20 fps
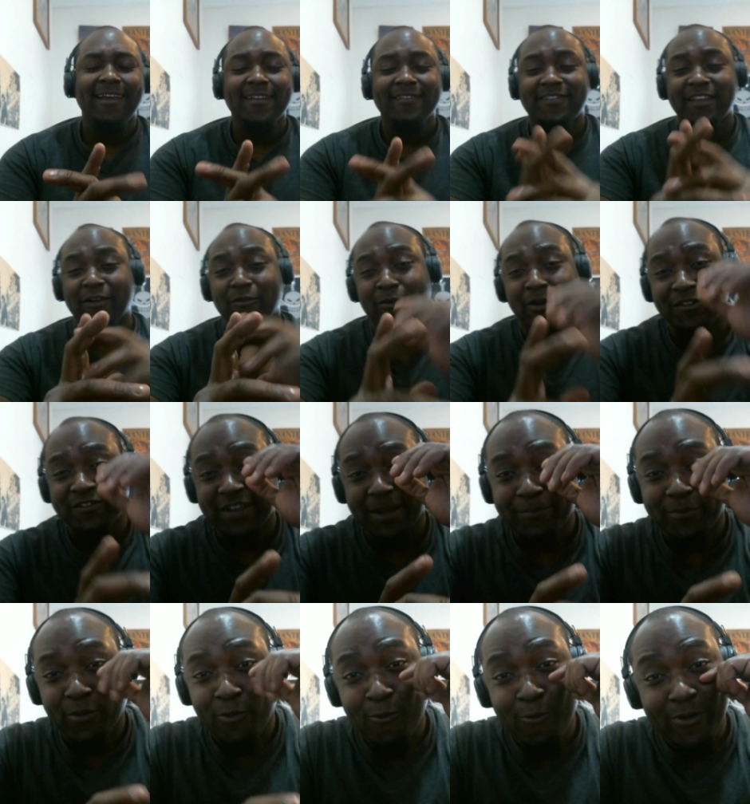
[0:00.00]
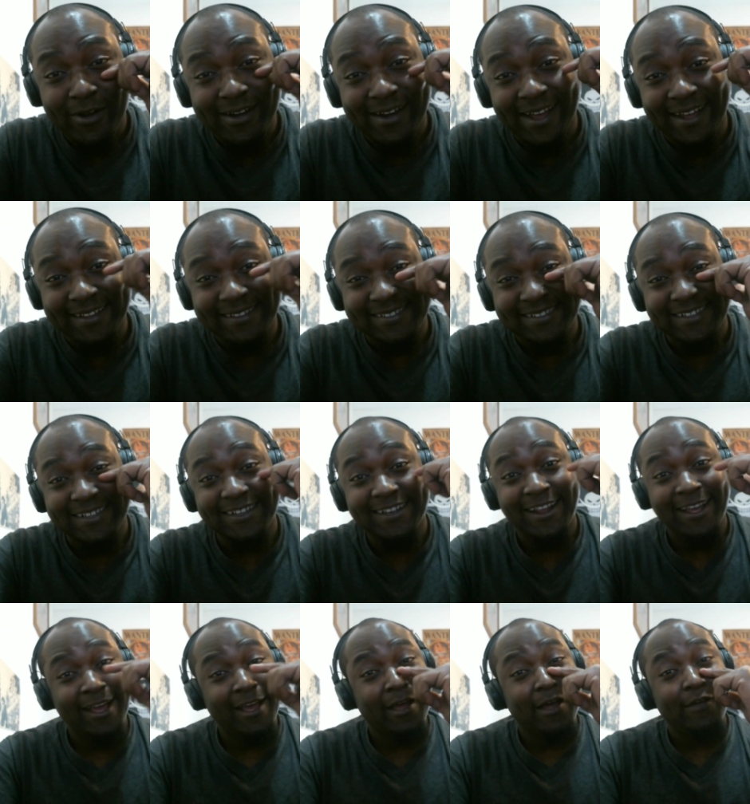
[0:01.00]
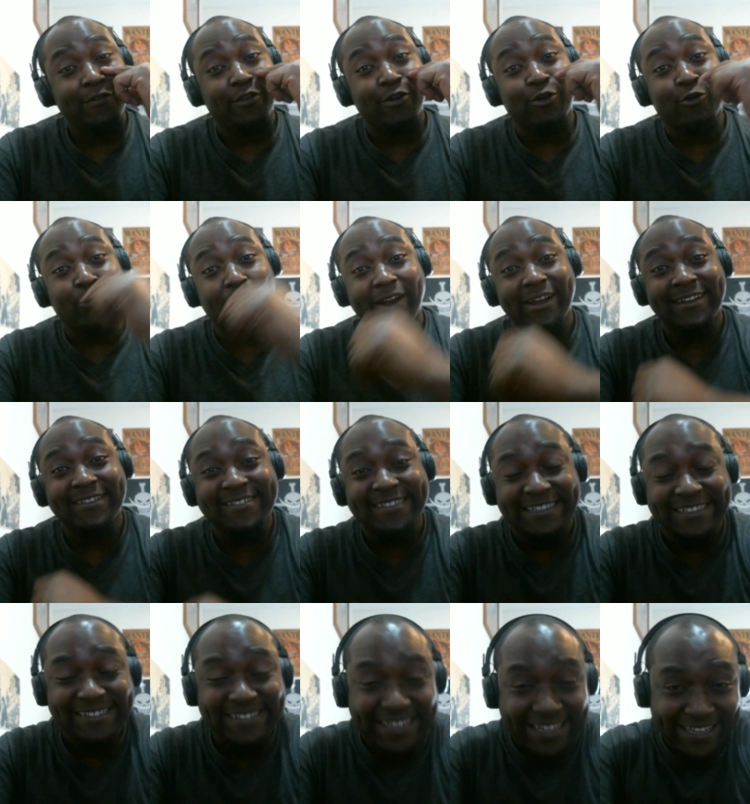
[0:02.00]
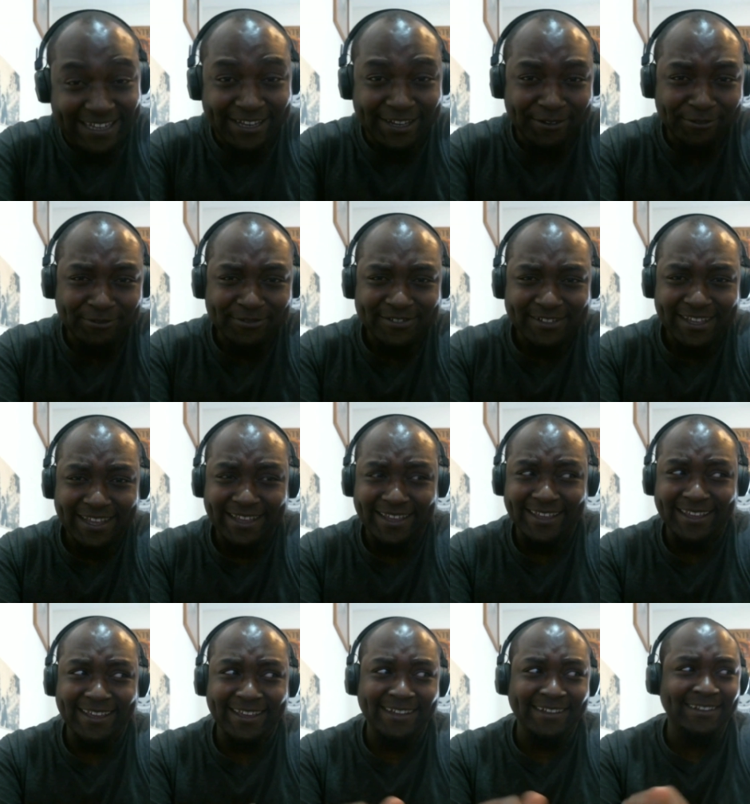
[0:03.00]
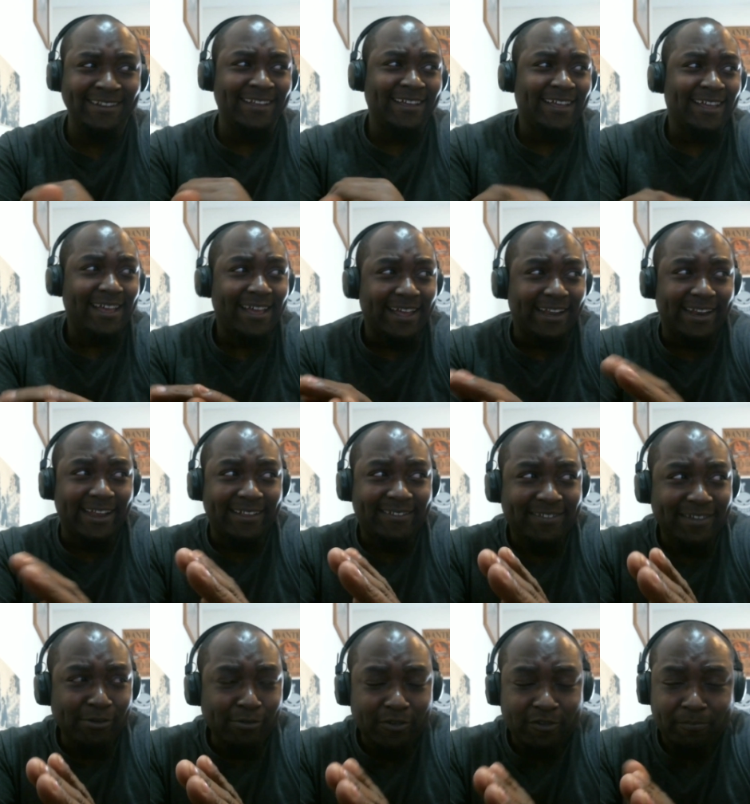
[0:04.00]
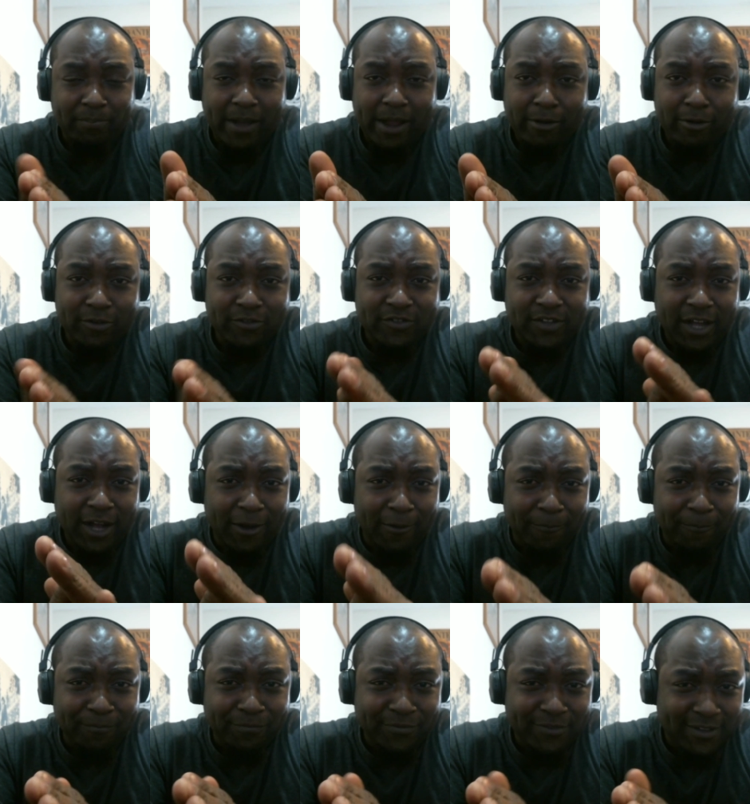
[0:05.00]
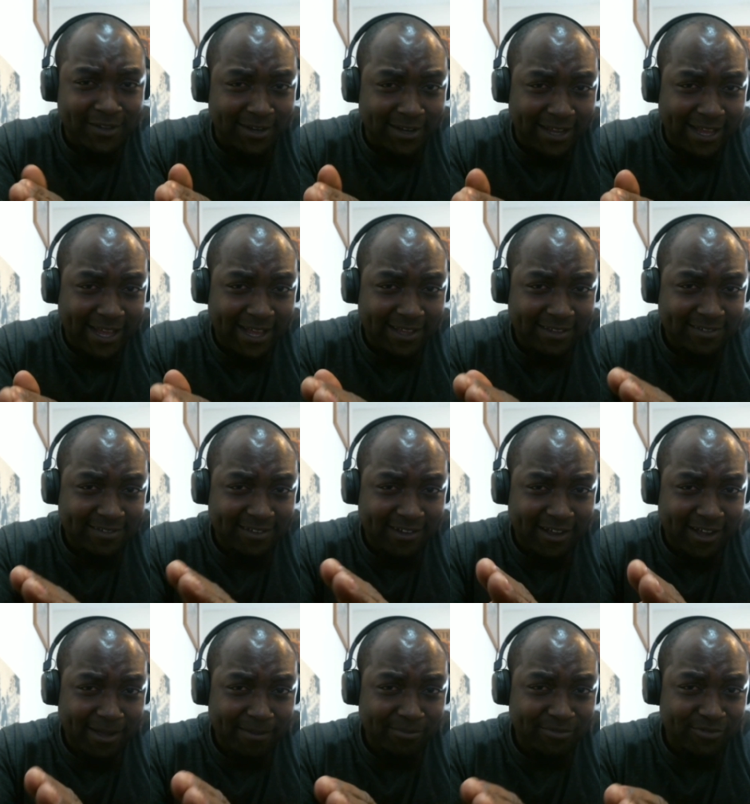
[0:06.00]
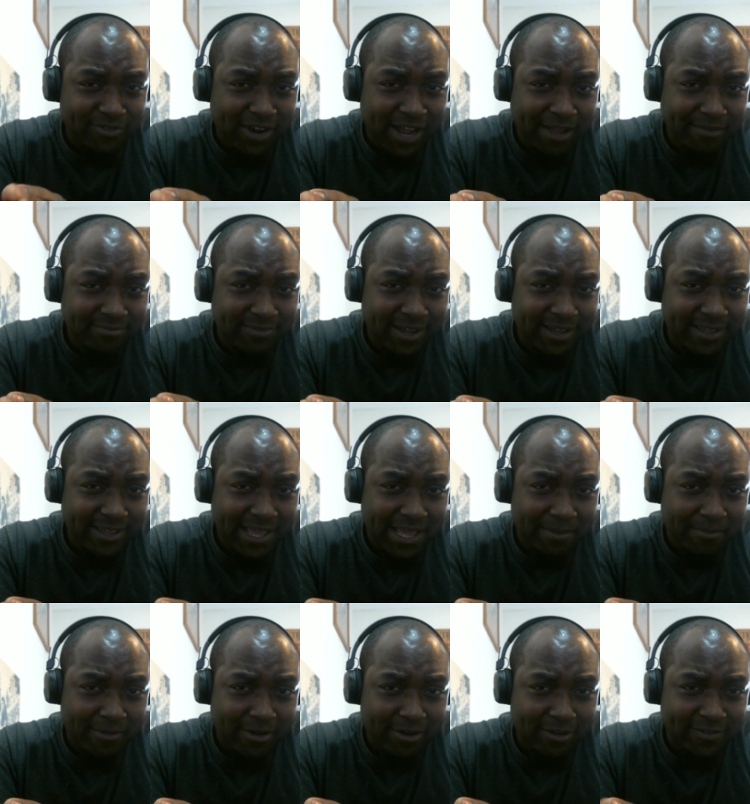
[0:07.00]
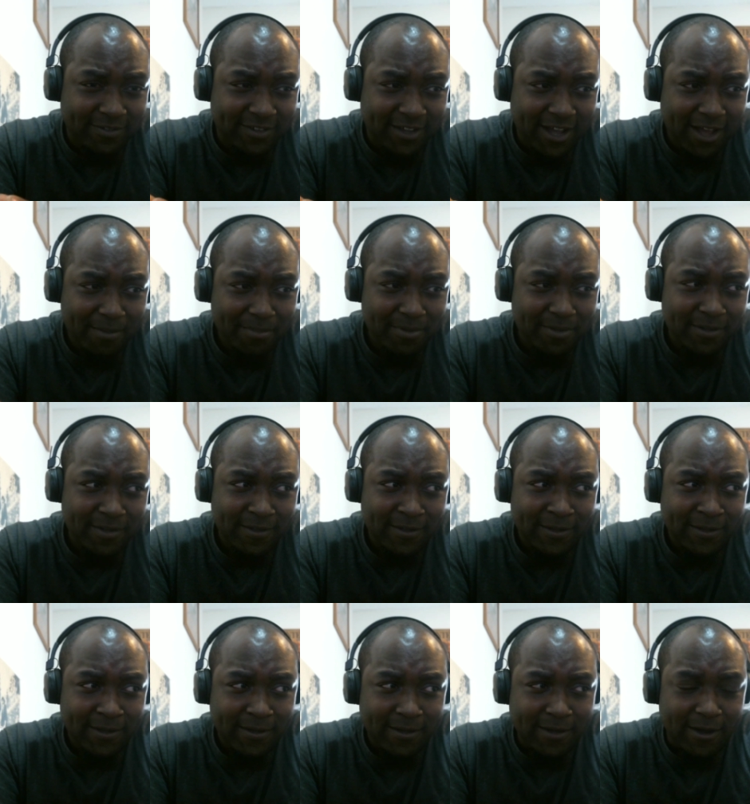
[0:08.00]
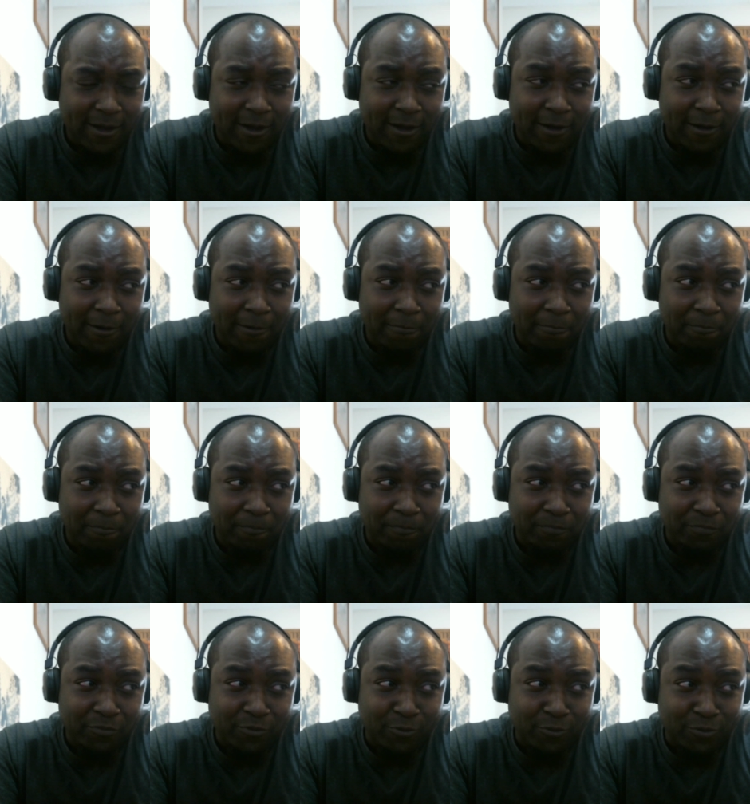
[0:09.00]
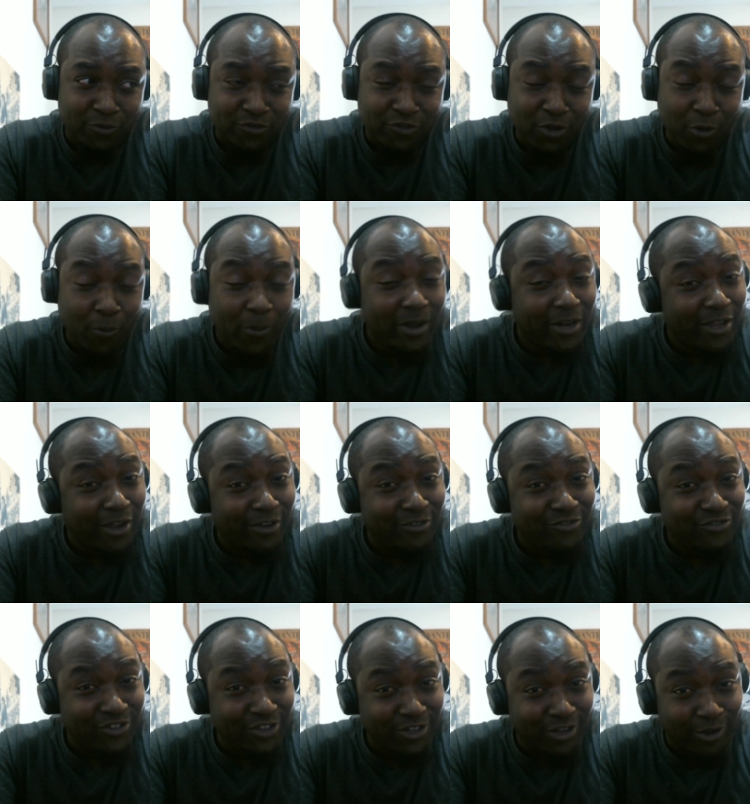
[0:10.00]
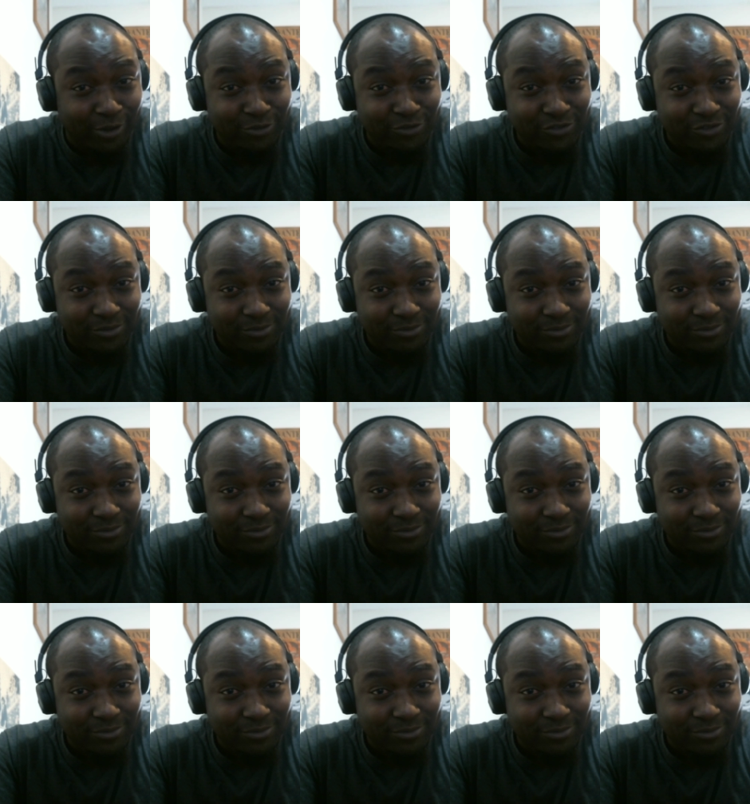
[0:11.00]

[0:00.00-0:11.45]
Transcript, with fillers: Today we're on chapter 119. The greatness continues, and let's see what spirals out. Last time, Drive Knight came out on top. Um, still waiting on Genos.